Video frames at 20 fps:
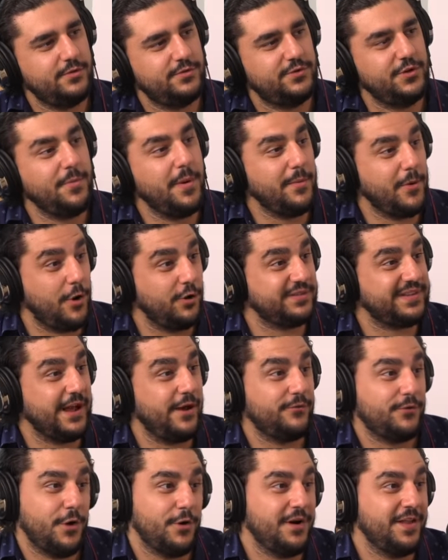you remember Old
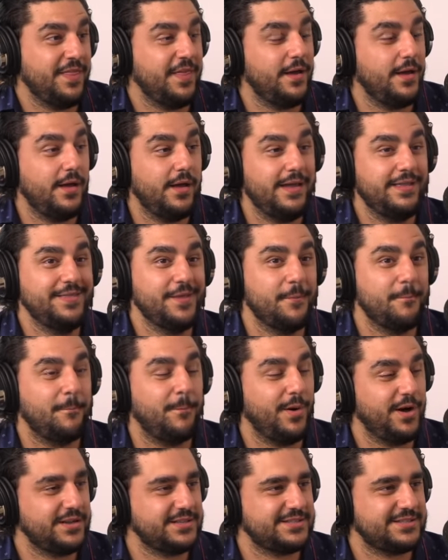Town Road in the in the
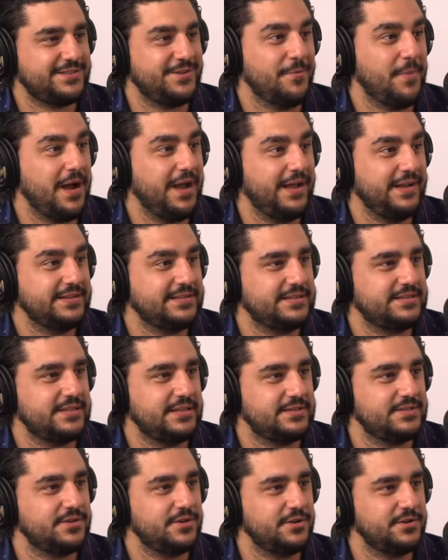bus to my
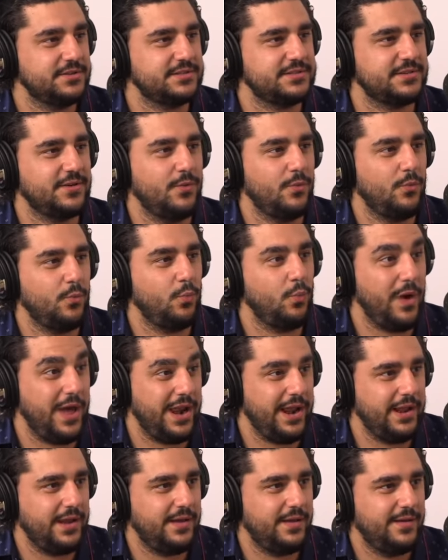sister's
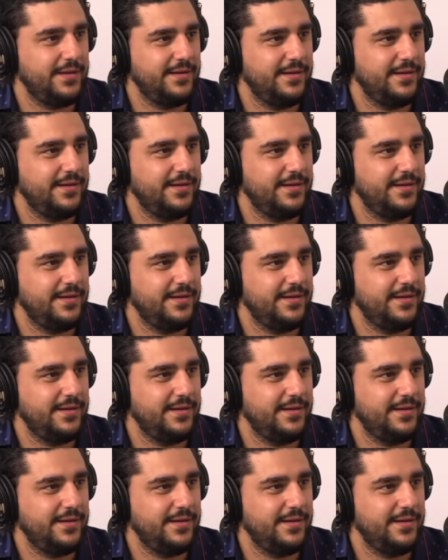wedding?